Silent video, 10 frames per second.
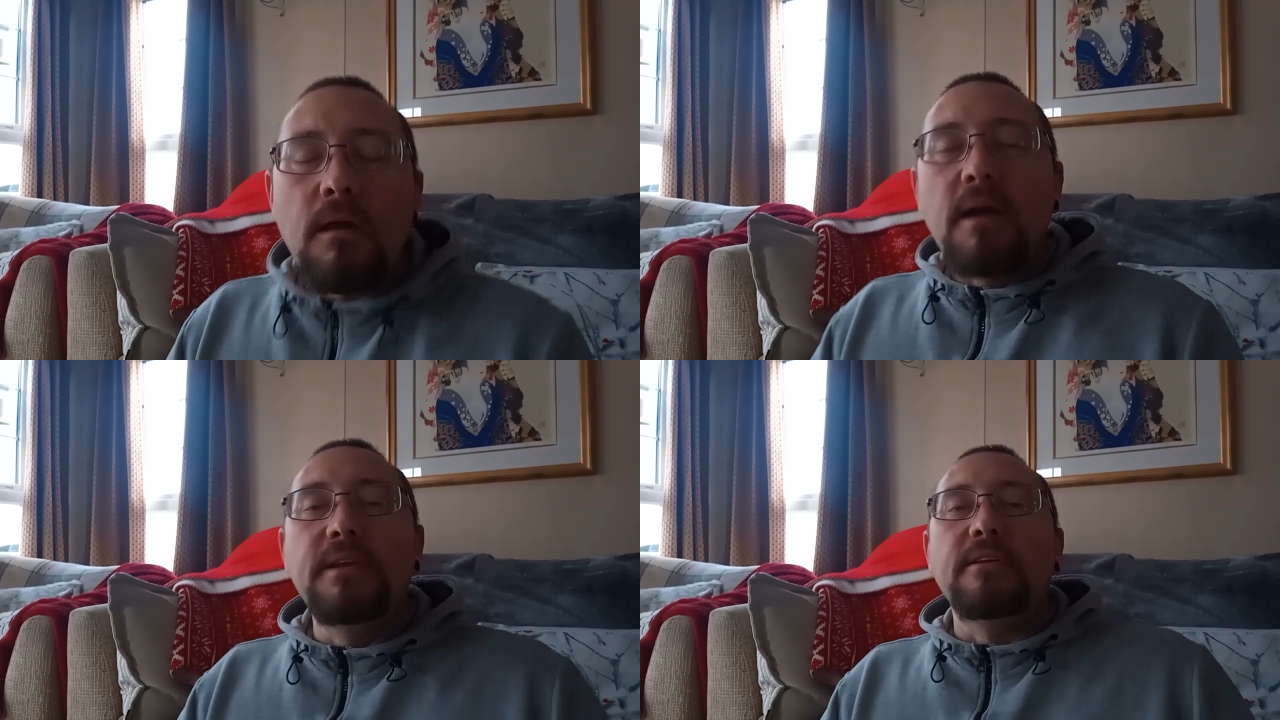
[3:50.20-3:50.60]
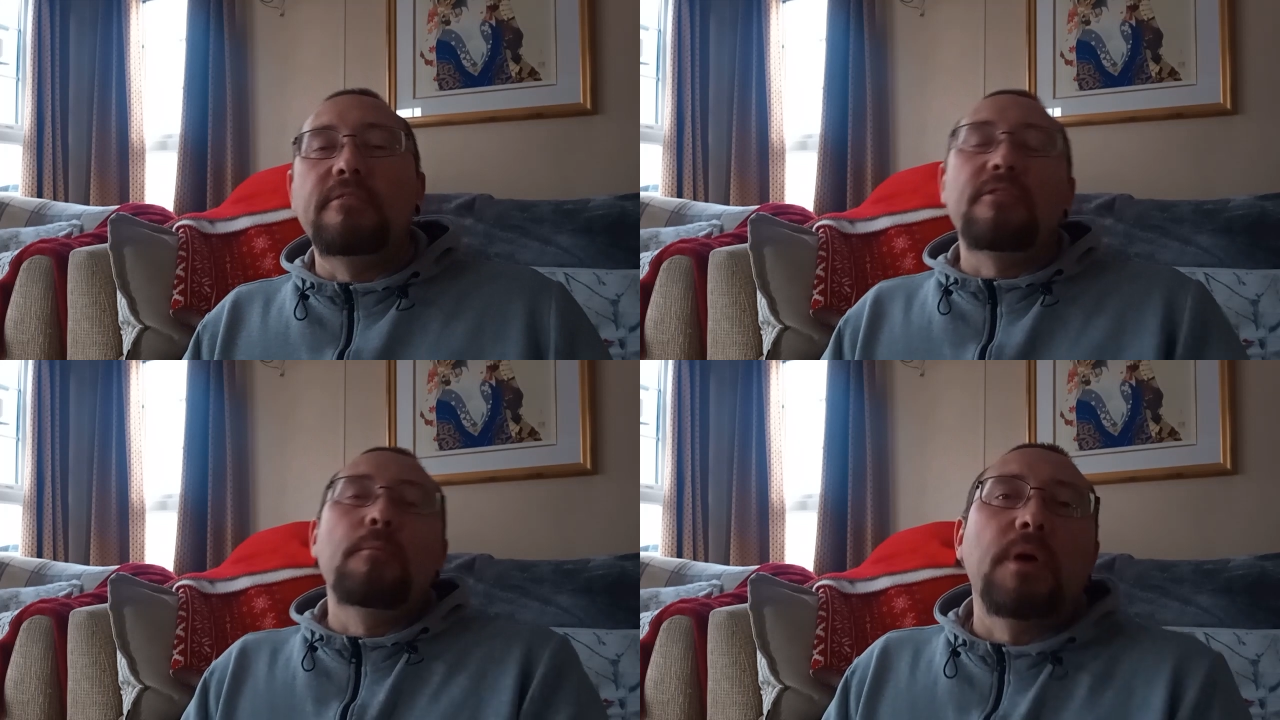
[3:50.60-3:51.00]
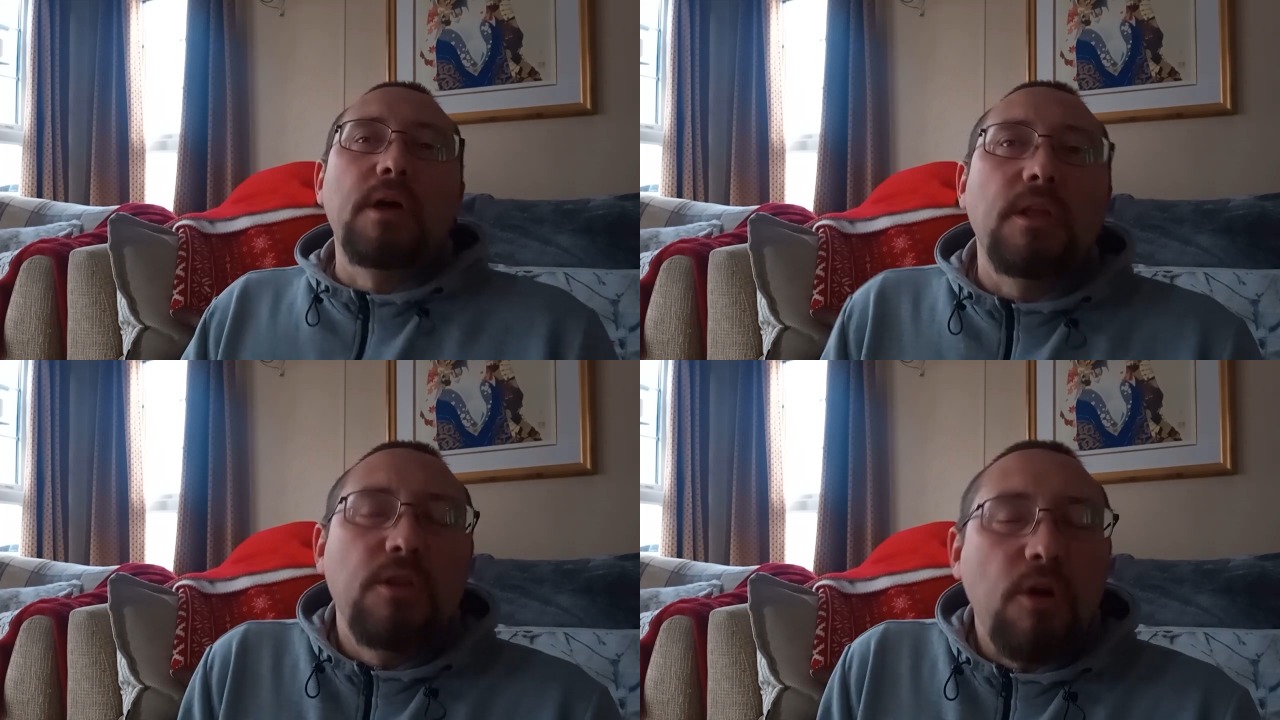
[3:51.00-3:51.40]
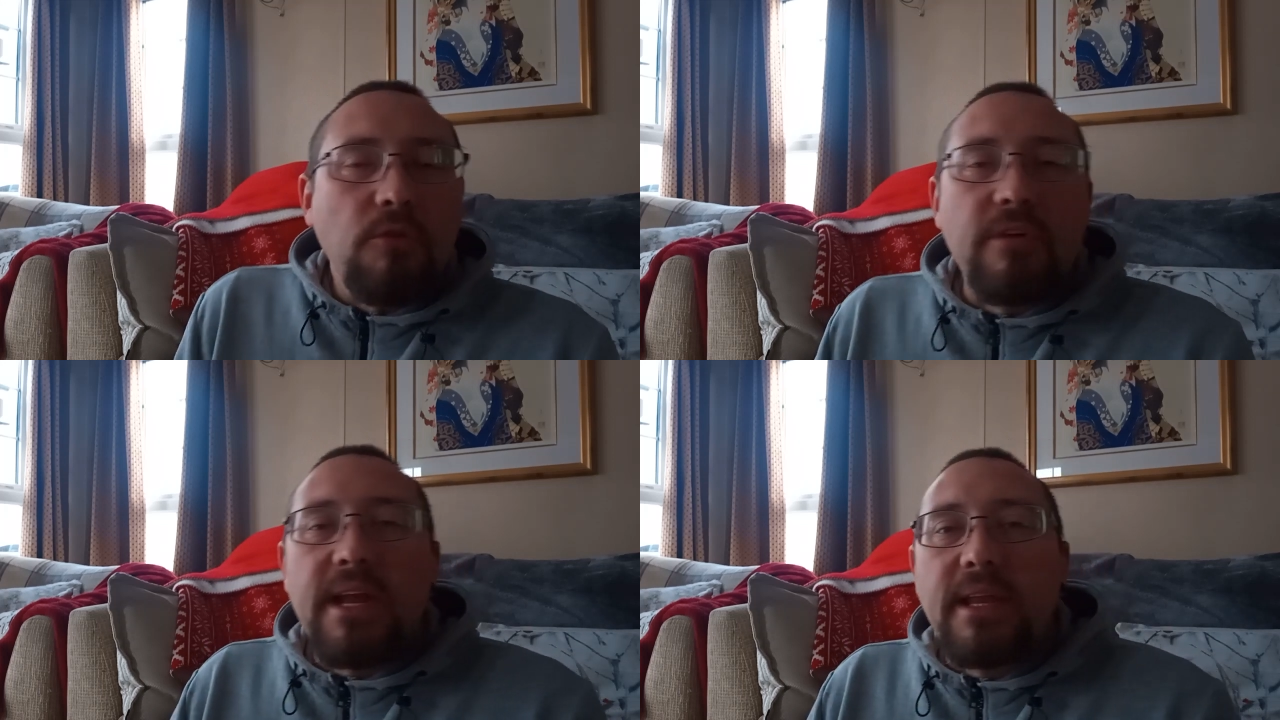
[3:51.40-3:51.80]
Kind of, but
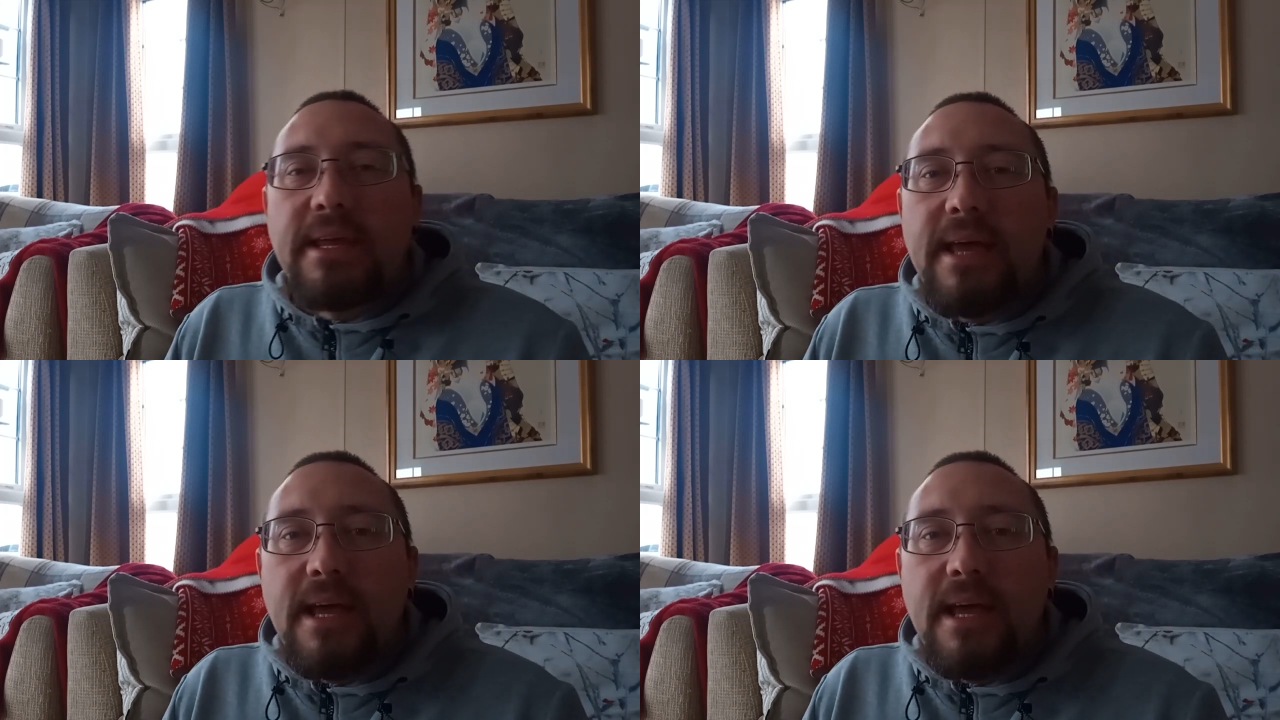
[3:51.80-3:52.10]
not really,